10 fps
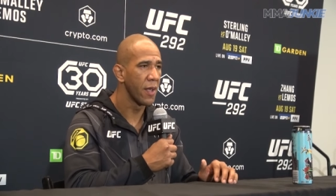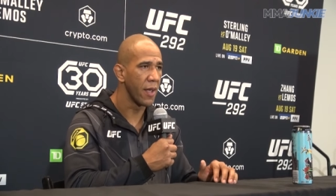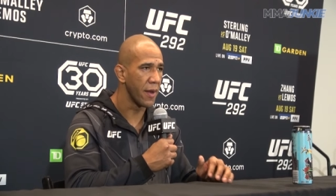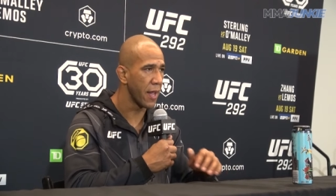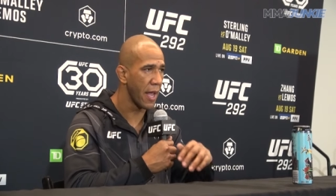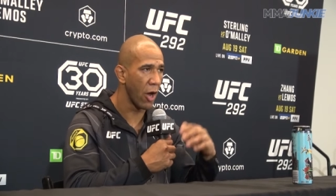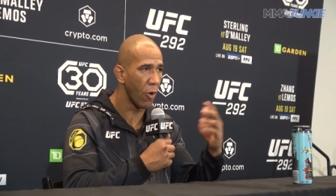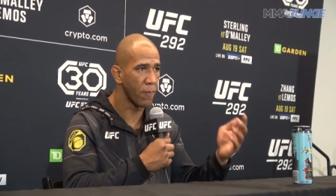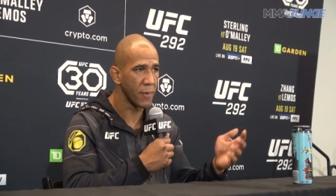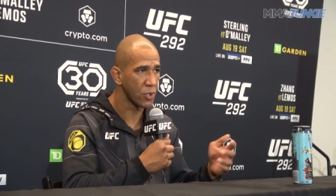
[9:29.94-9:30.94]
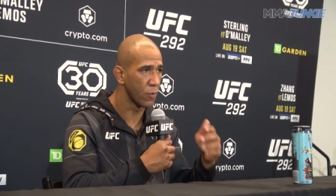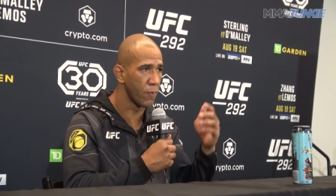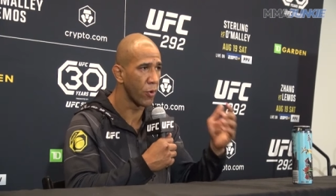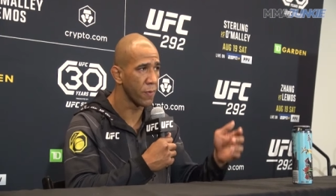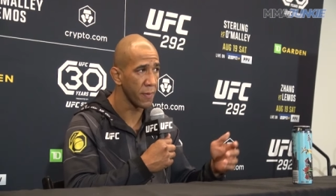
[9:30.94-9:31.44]
and they helped me,
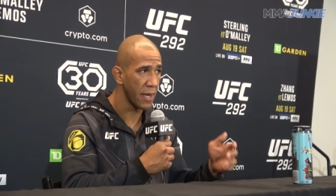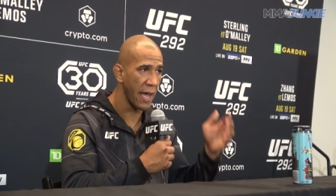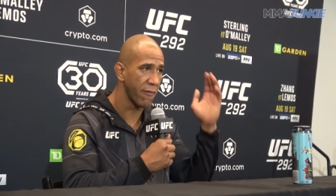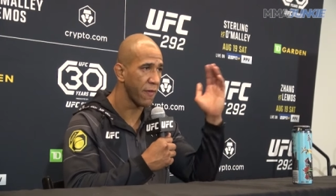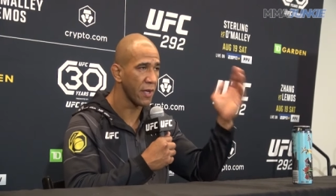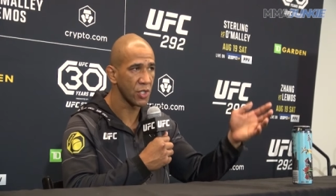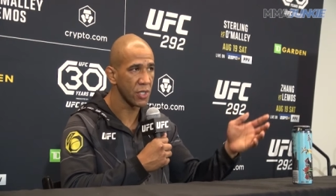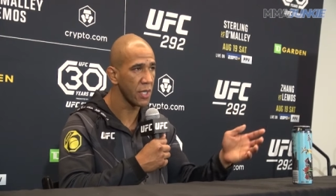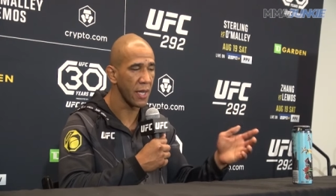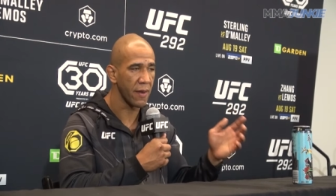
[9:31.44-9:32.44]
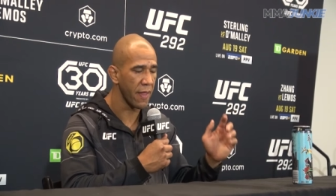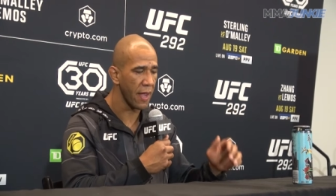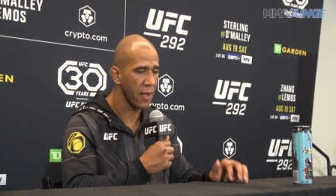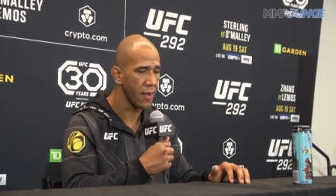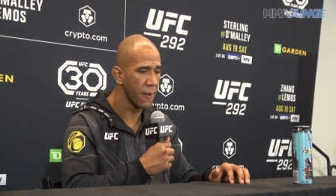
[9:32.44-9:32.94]
support me, FHE, and
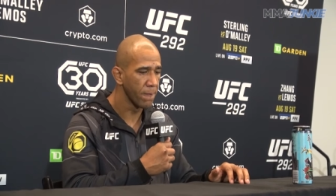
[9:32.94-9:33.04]
they,